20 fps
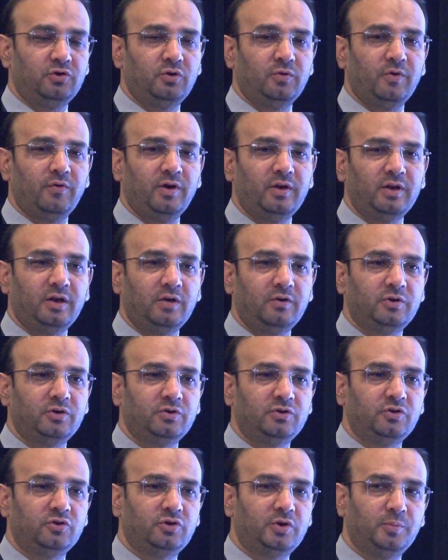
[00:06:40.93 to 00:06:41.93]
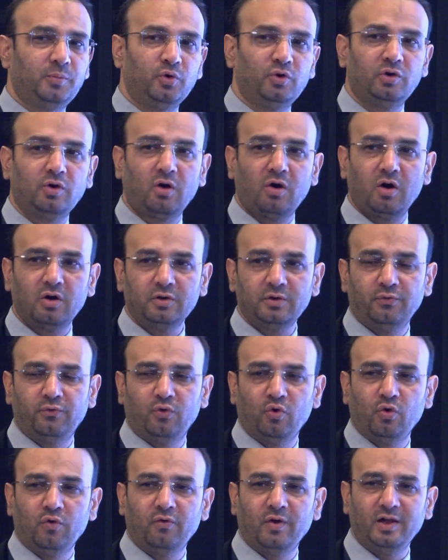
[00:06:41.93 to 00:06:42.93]
when it is distributed along the
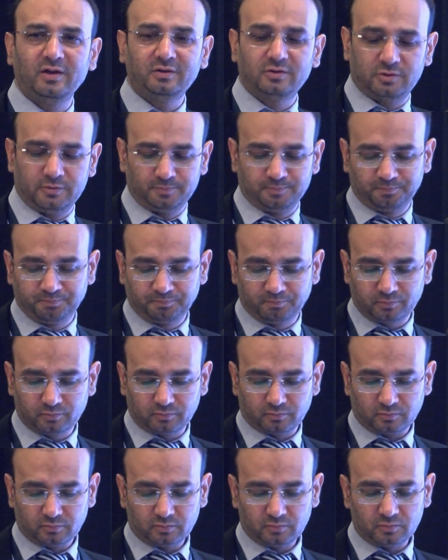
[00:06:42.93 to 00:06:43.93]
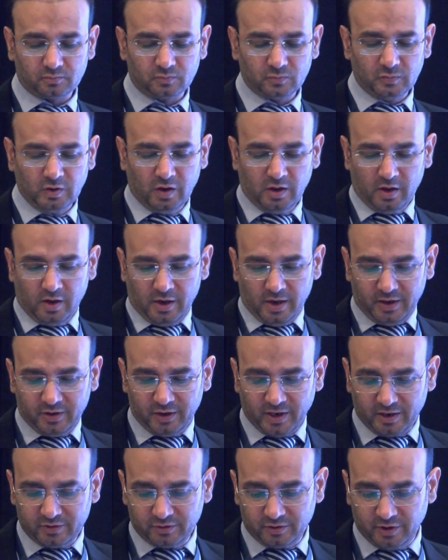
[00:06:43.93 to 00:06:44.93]
4 wells. It
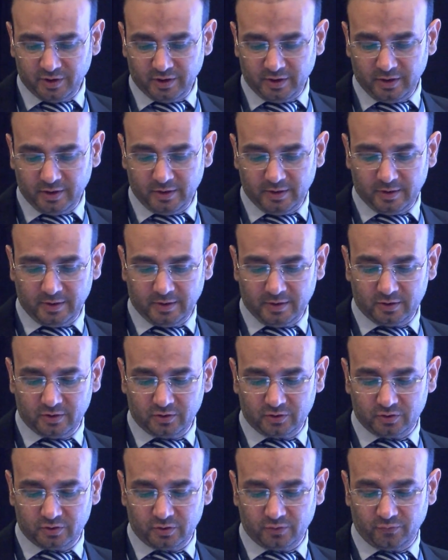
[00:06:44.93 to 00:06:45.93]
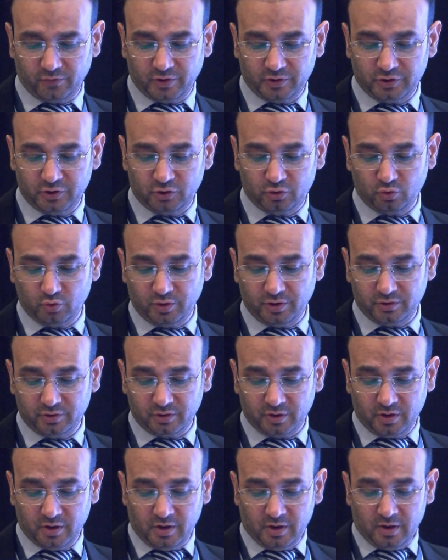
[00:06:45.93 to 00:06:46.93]
has the facies 2 is
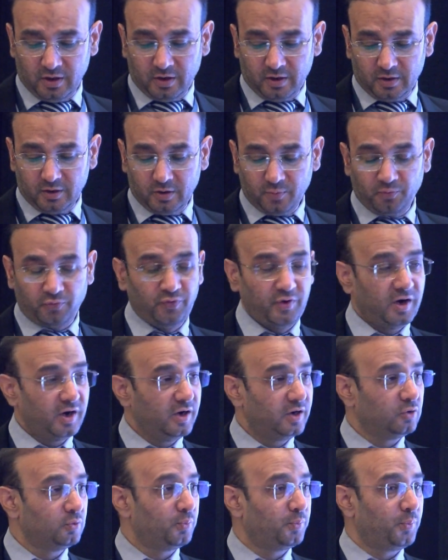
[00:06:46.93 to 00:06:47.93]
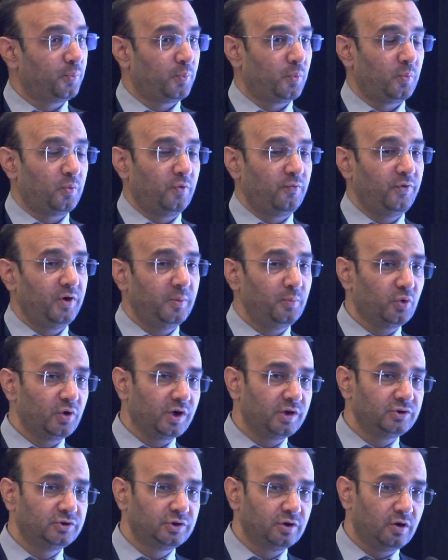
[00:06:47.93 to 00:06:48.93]
the fair
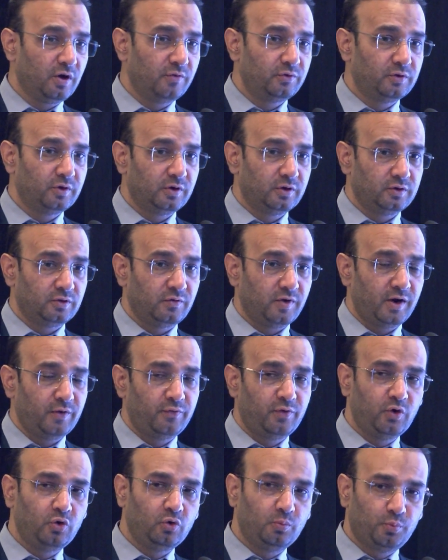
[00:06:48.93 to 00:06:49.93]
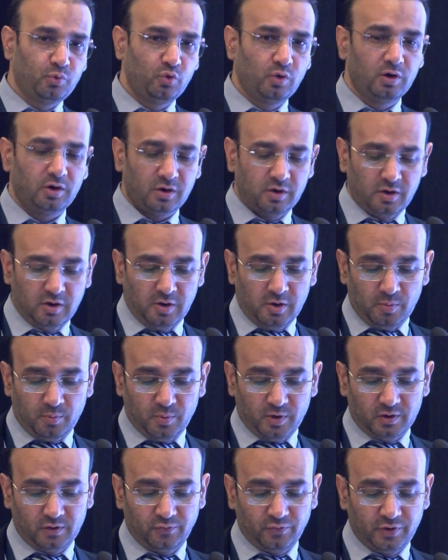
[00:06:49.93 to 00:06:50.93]
potential of the reservoir, fair to poor,
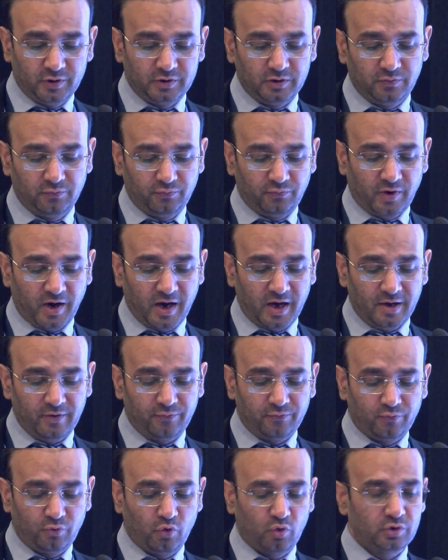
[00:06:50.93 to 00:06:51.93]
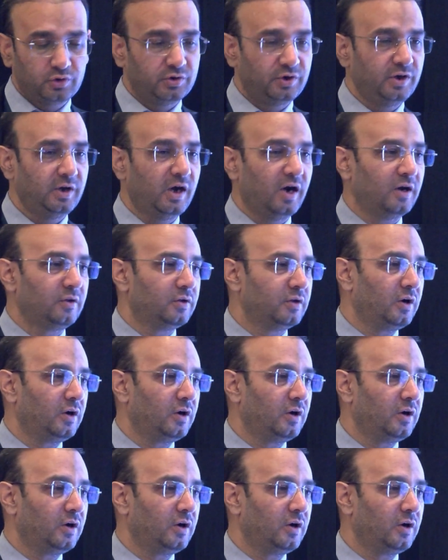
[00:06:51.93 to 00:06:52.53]
but the facies 5, 4, 3 are